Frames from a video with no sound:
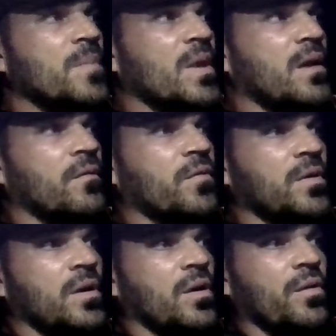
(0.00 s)
if,
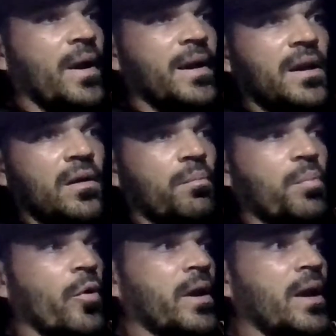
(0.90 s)
they're hanging out at
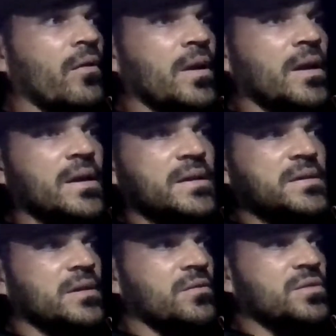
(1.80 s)
park areas
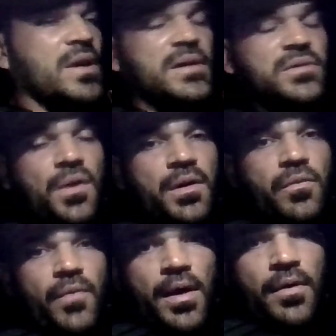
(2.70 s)
and there's kids running
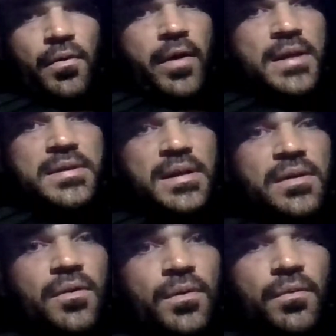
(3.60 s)
around crazy
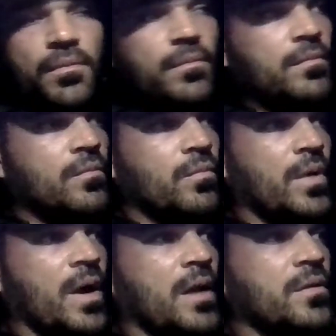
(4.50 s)
doing
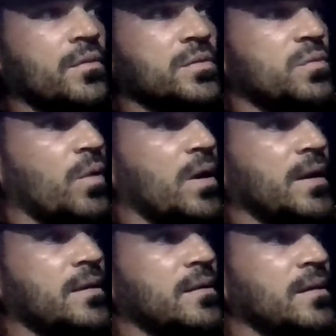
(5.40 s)
God knows what.
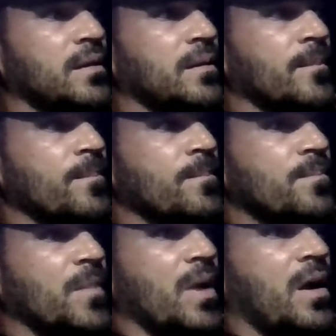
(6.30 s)

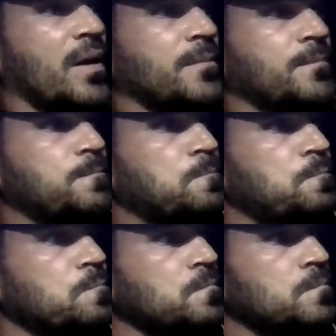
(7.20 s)
All
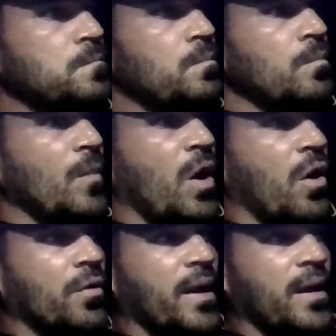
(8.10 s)
that